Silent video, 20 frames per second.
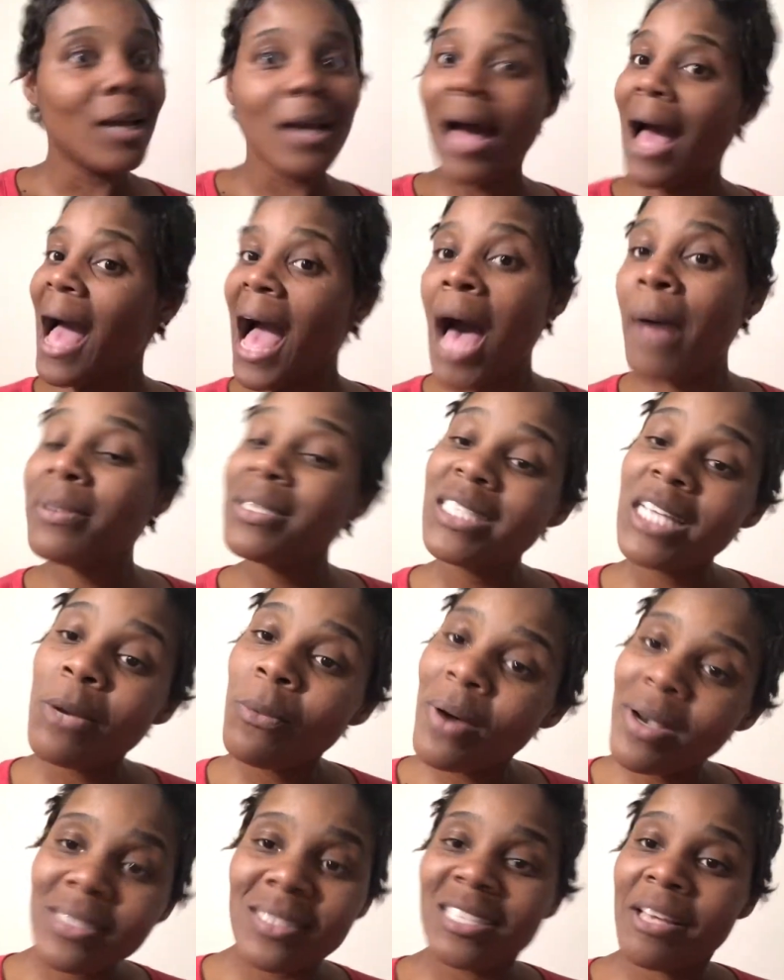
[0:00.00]
How am I gonna see
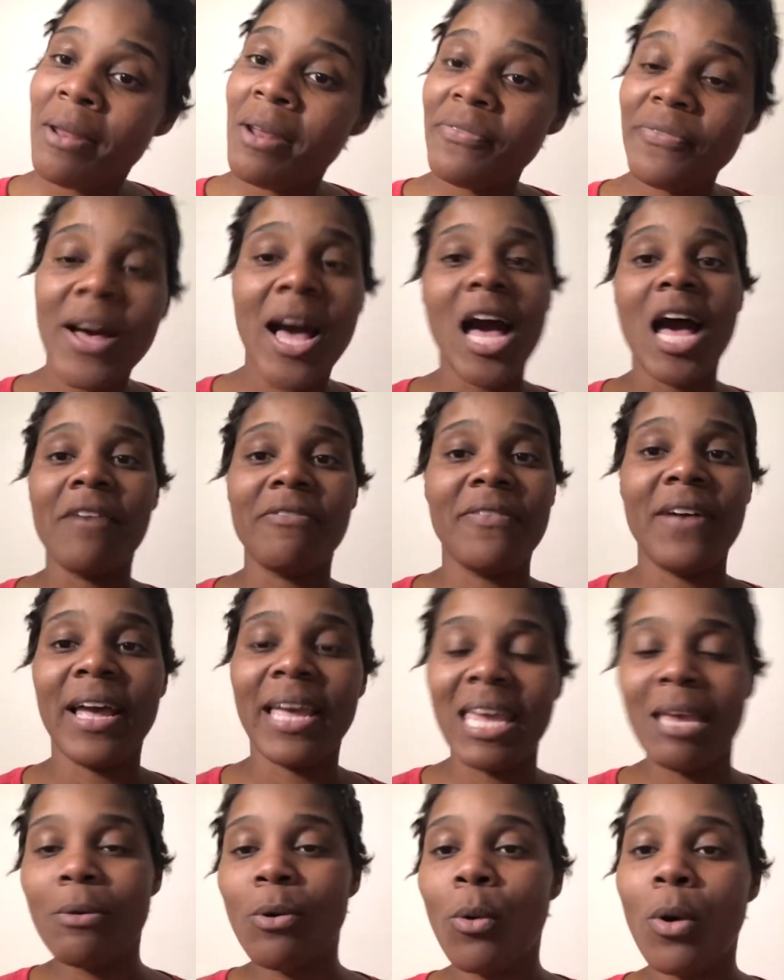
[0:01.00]
175 if I
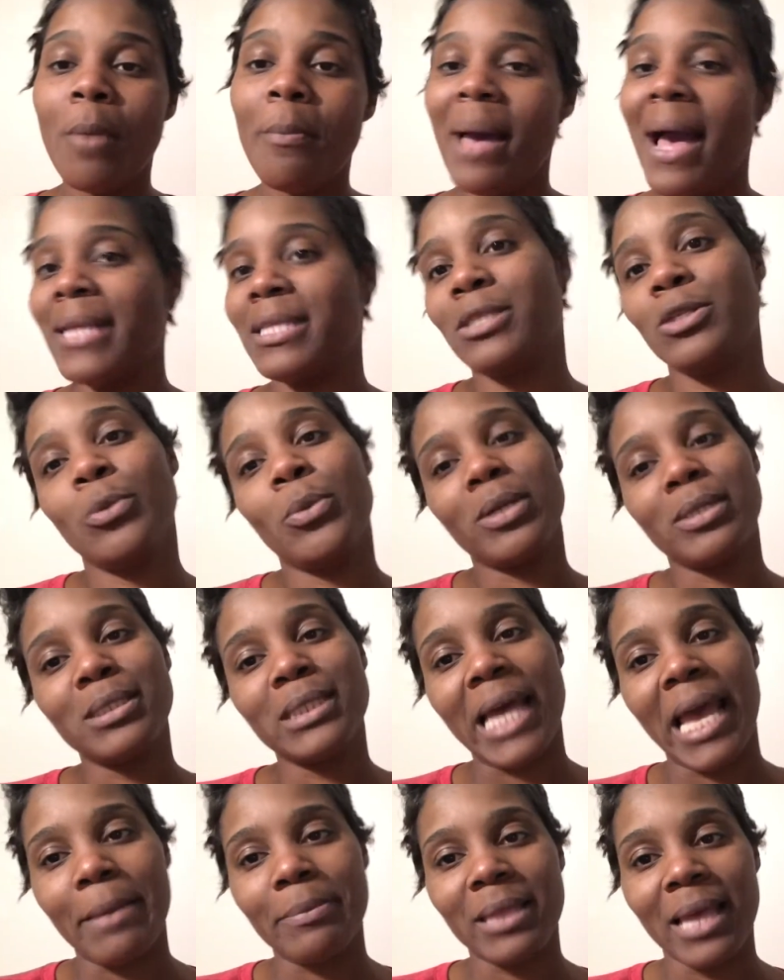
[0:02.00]
keep going back to doing the
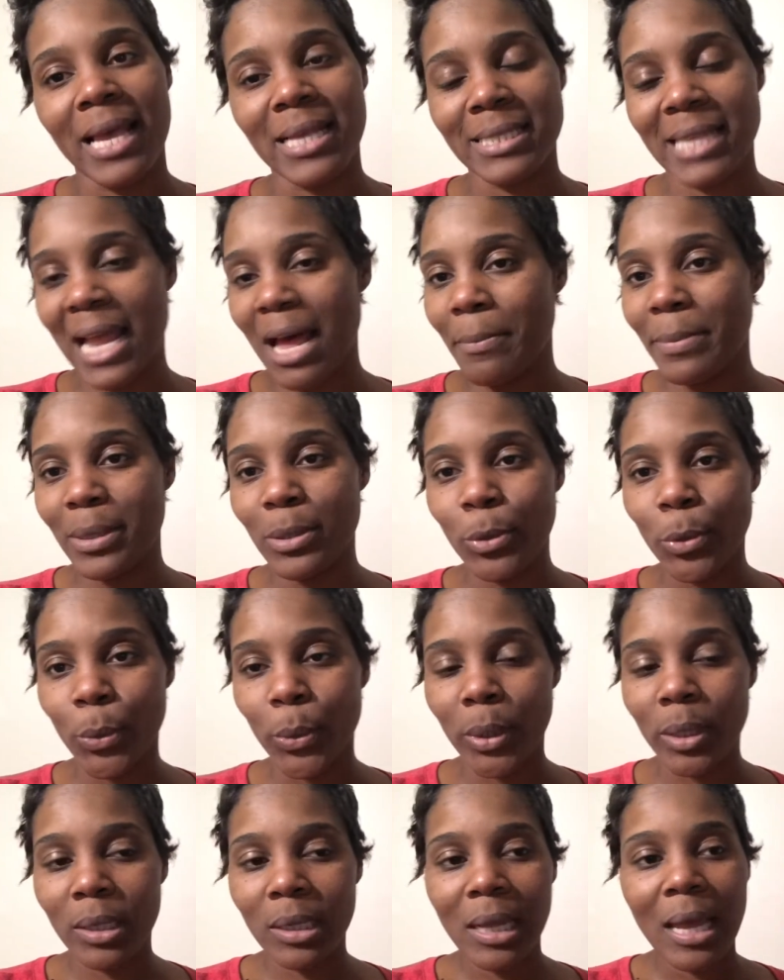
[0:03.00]
same things that I've been
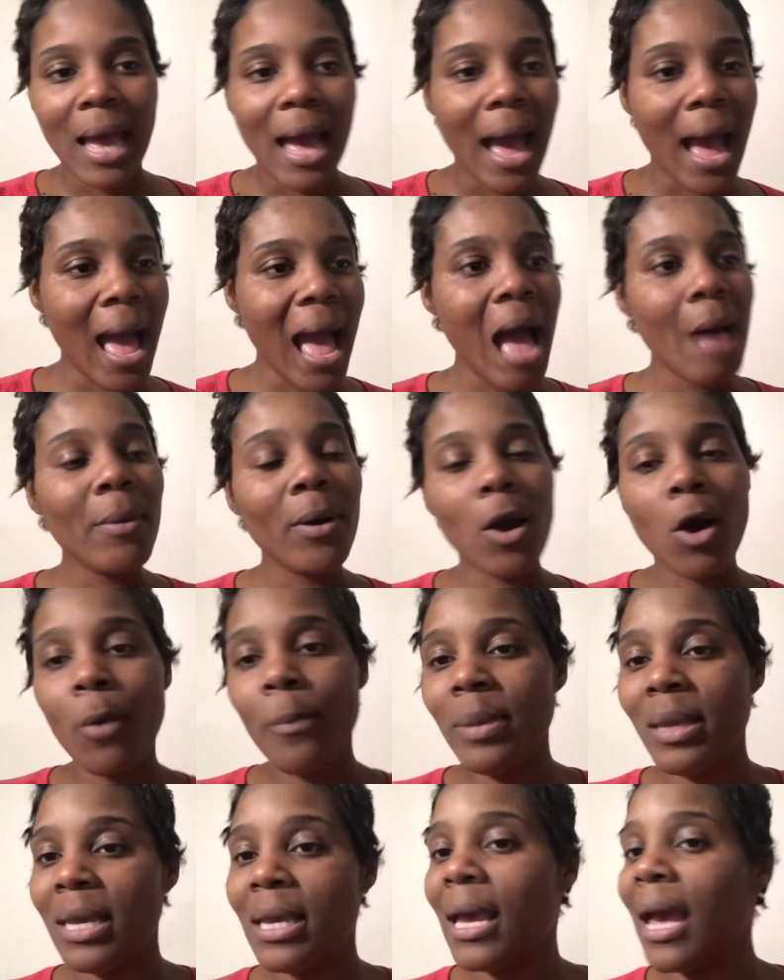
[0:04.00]
doing? How am I gonna
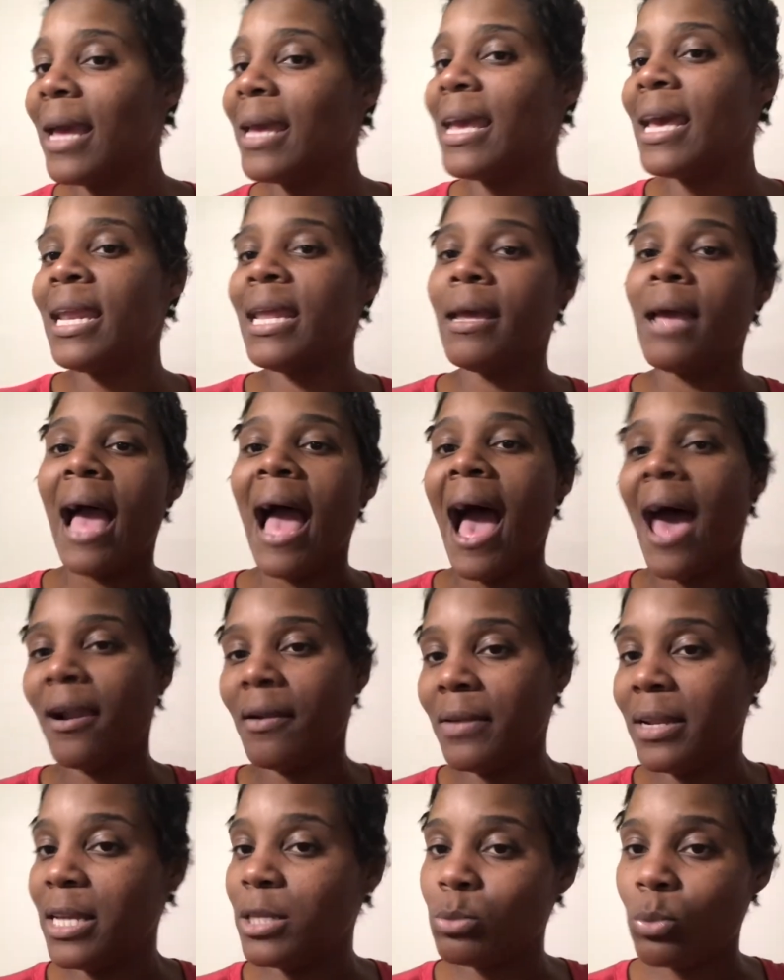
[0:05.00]
be getting out
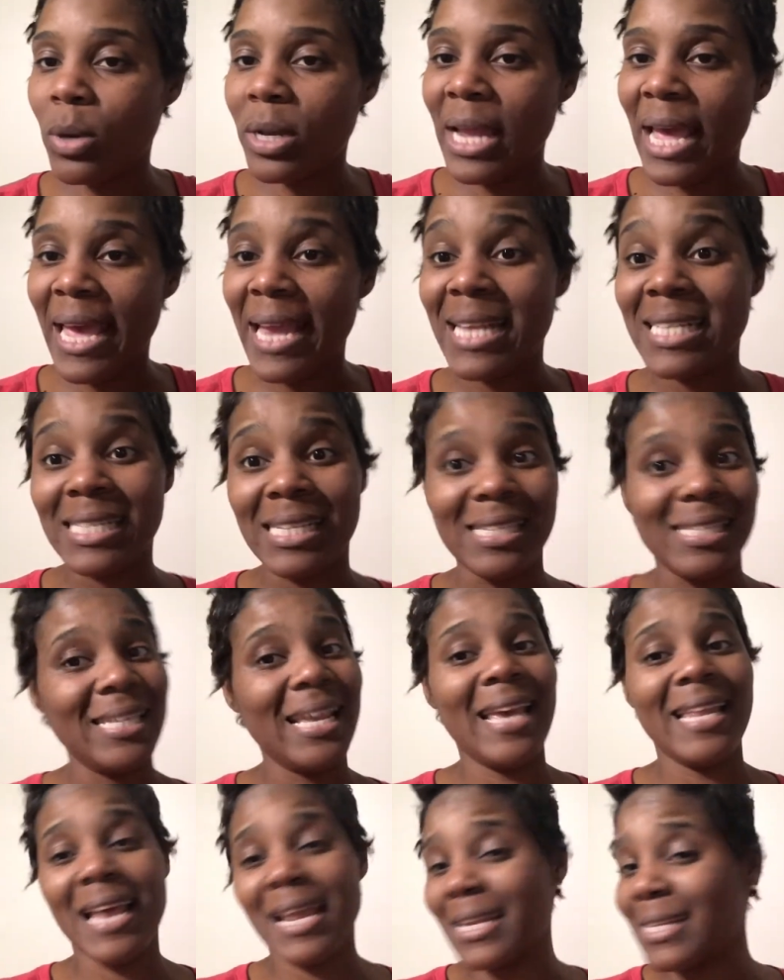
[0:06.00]
of these 180s and
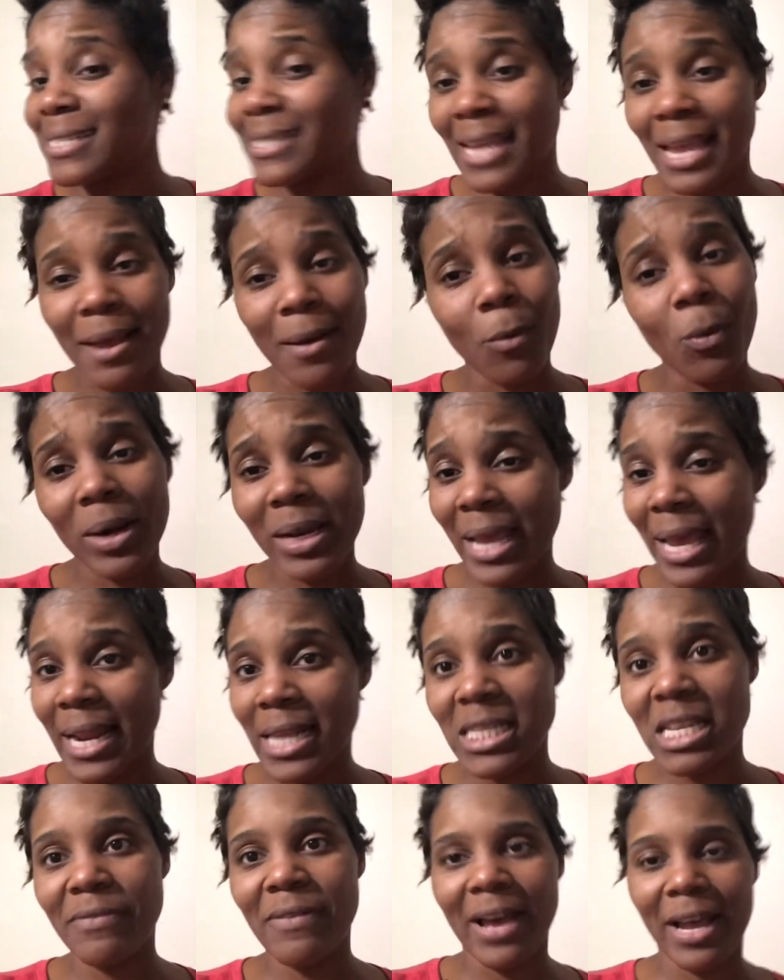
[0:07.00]
staying out the
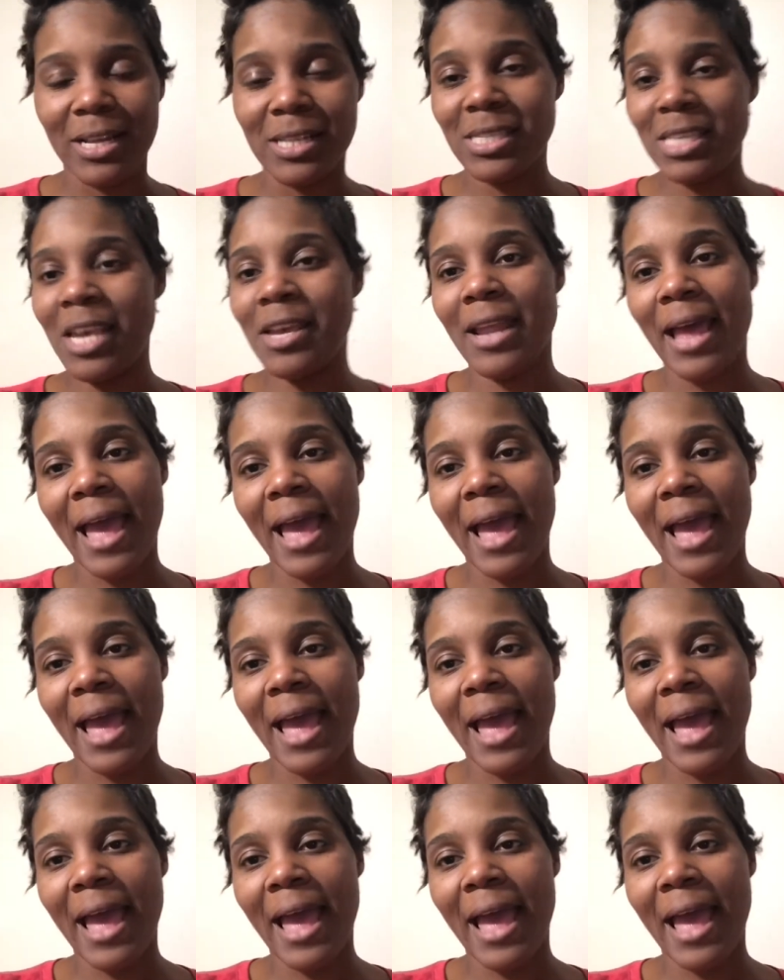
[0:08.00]
180s if I continue the